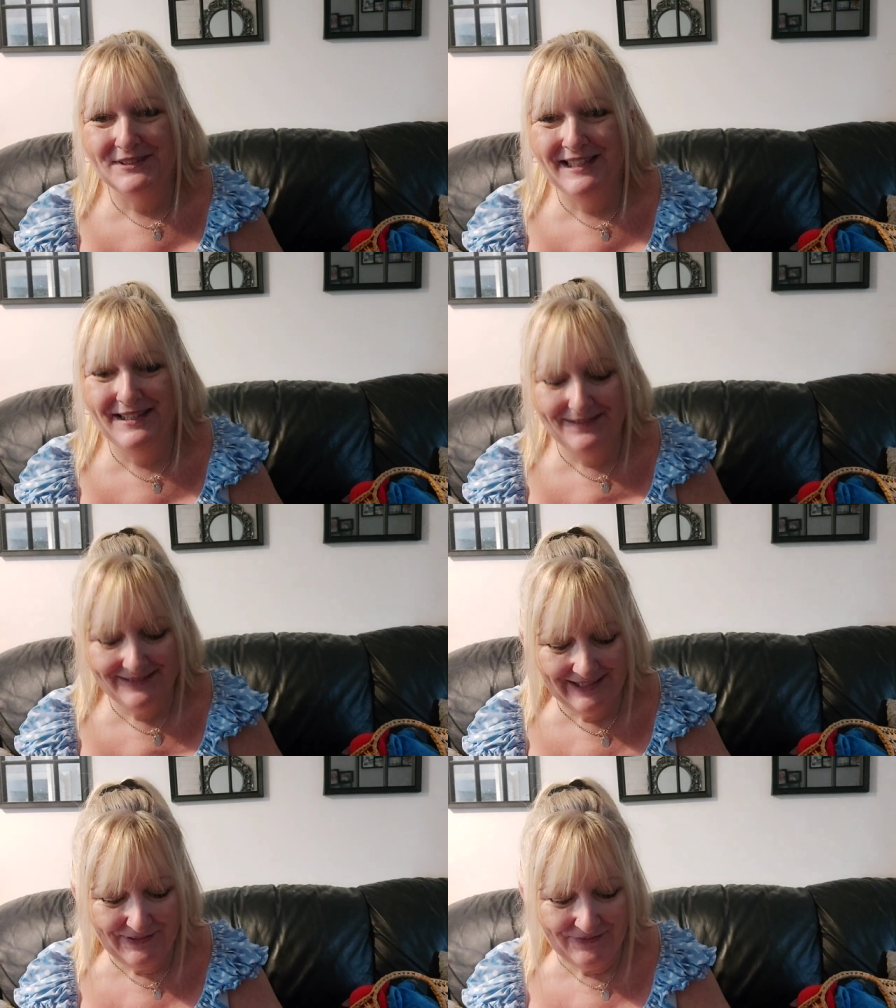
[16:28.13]
was I
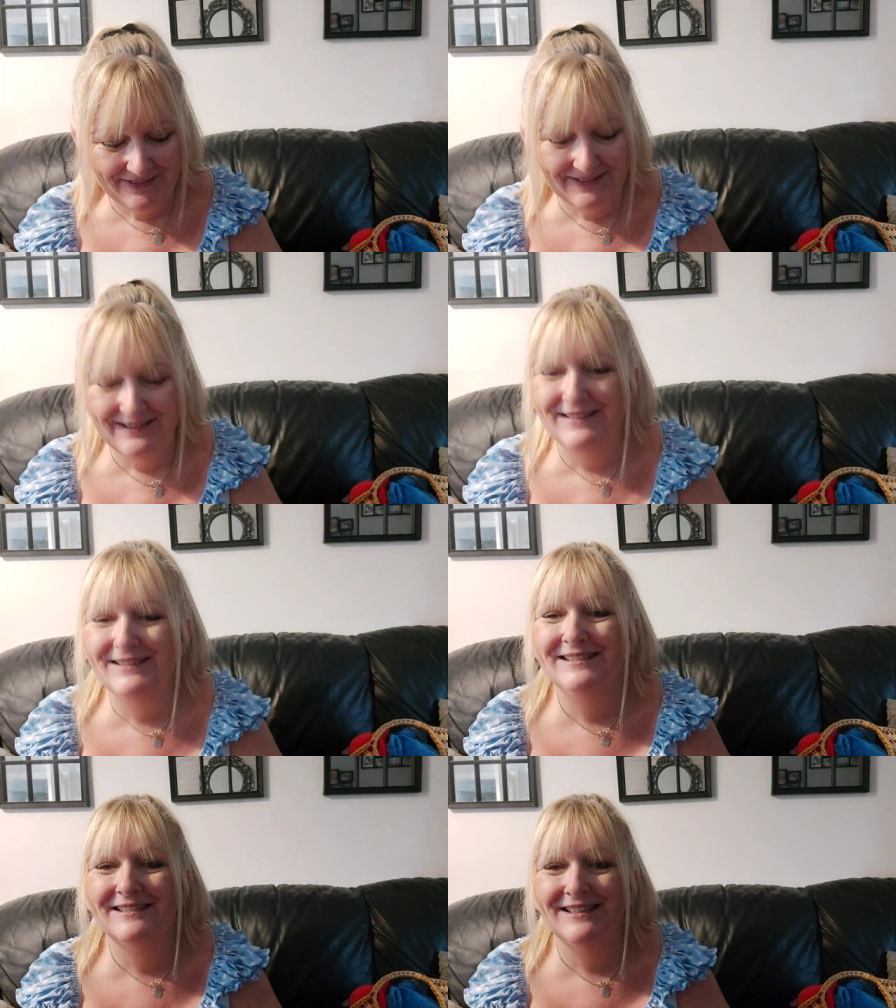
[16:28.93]
using for?
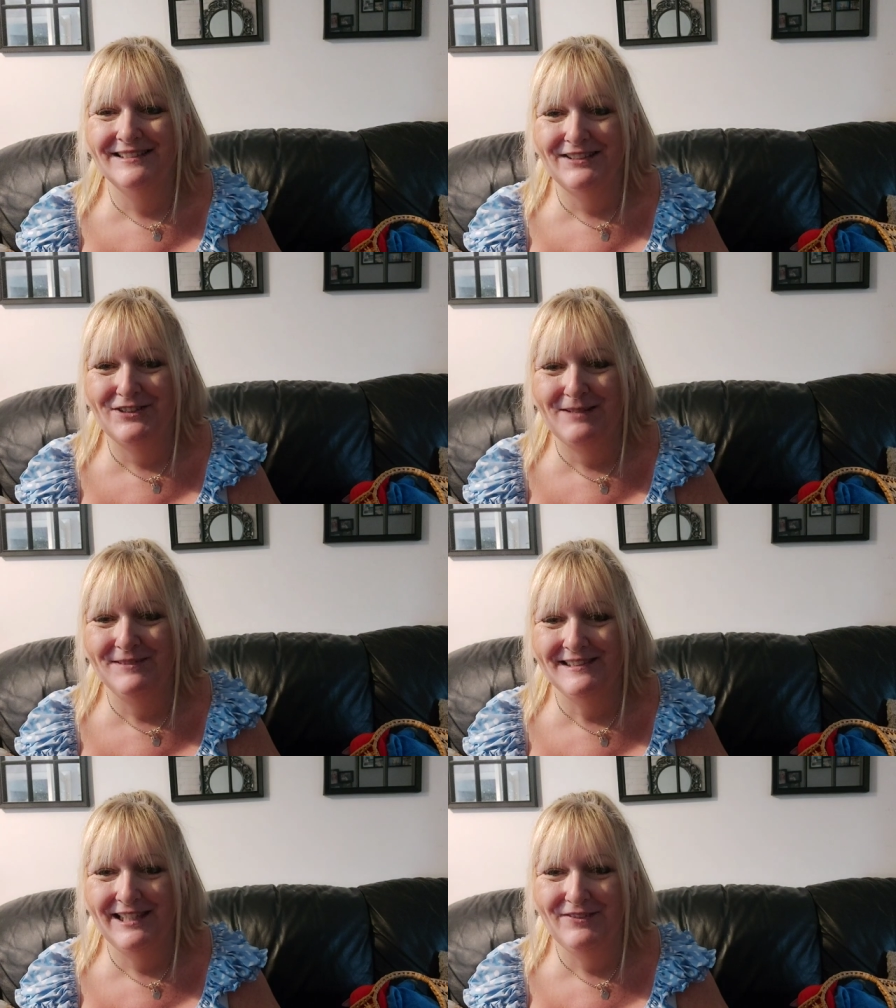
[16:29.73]
Oh, I've got to crack
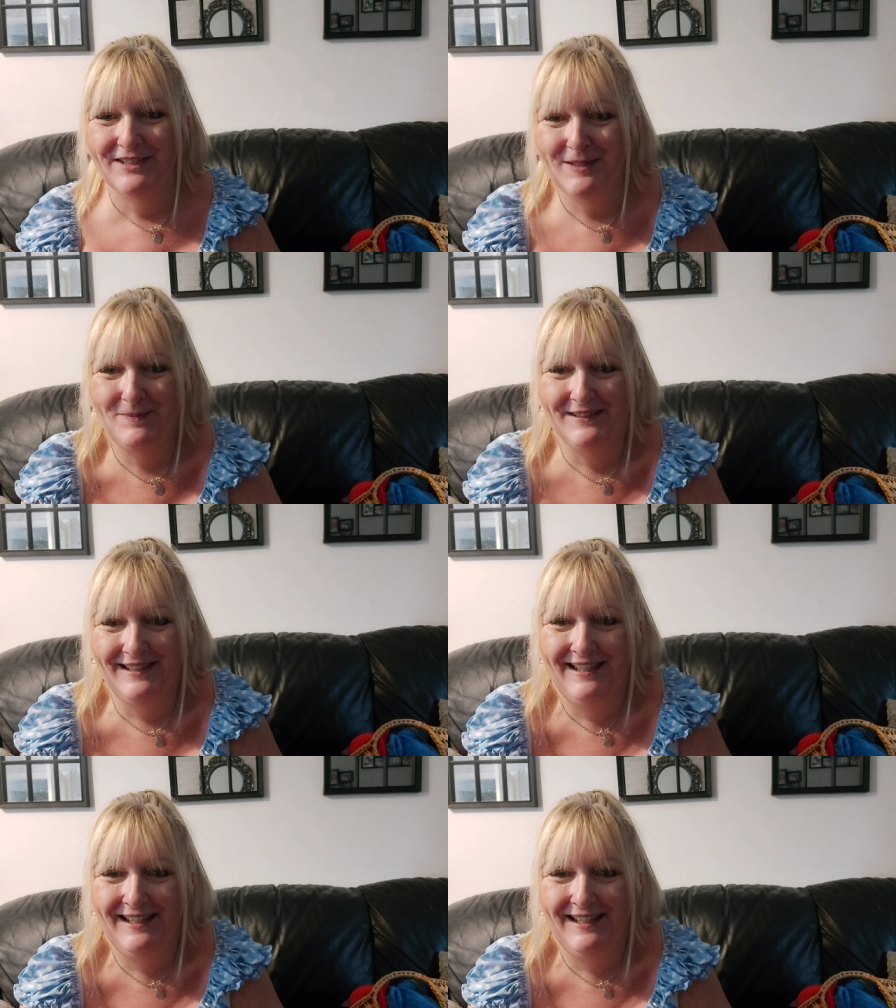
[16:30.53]
myself up.